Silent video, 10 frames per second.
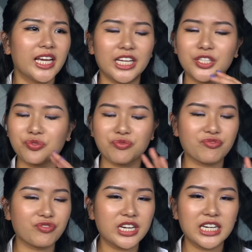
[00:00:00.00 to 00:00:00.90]
it's
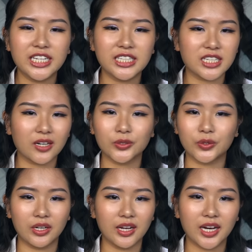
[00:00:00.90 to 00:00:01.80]
really down
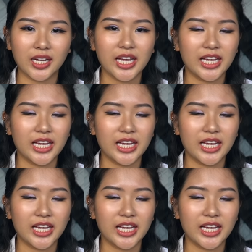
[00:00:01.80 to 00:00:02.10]
to luck.